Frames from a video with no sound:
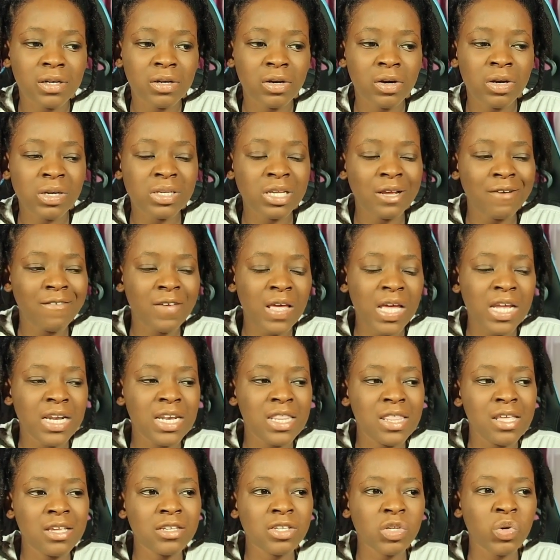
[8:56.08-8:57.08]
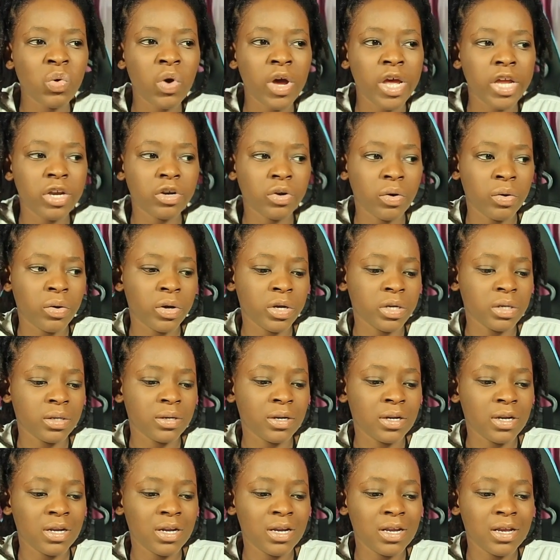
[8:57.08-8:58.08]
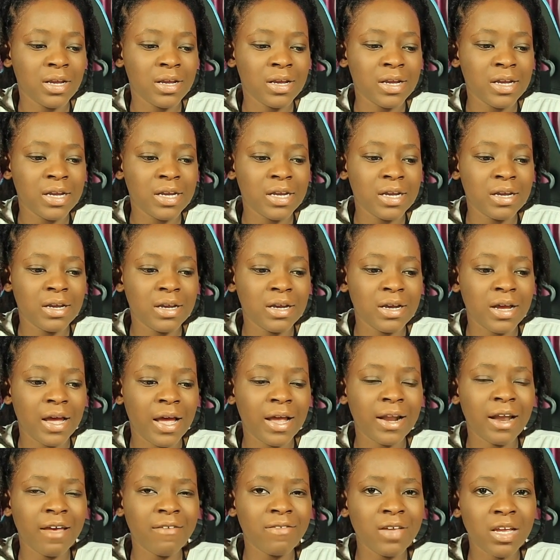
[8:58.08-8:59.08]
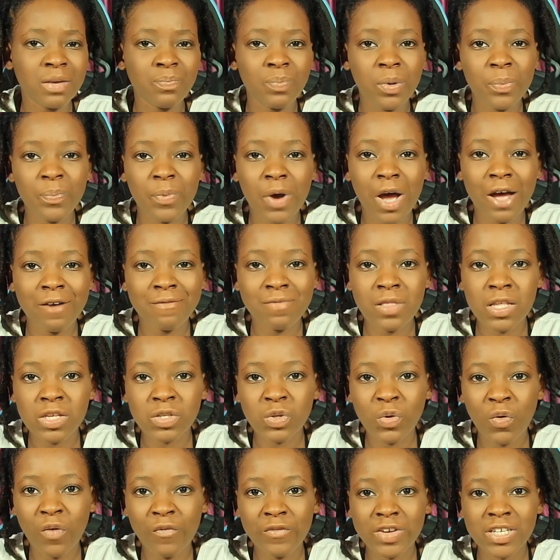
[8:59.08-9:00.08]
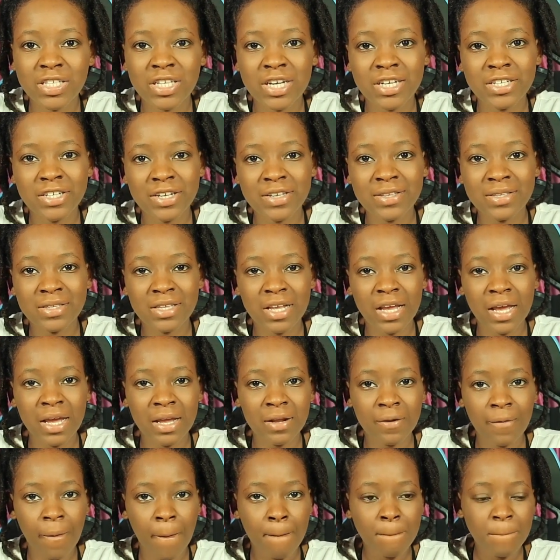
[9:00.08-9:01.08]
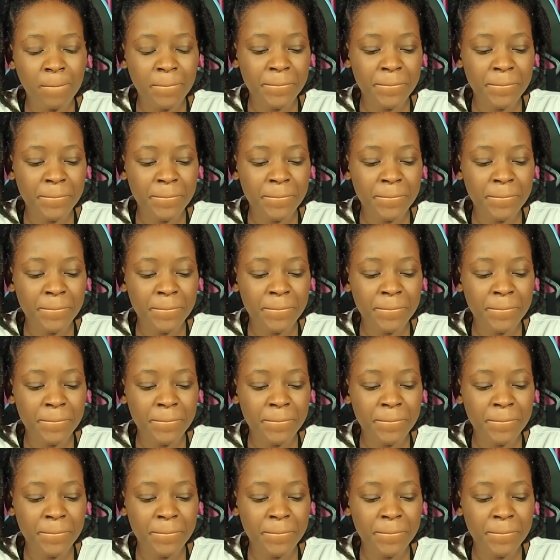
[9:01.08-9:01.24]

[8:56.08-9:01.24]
because I've heard this going on and I've heard people have this conversation saying,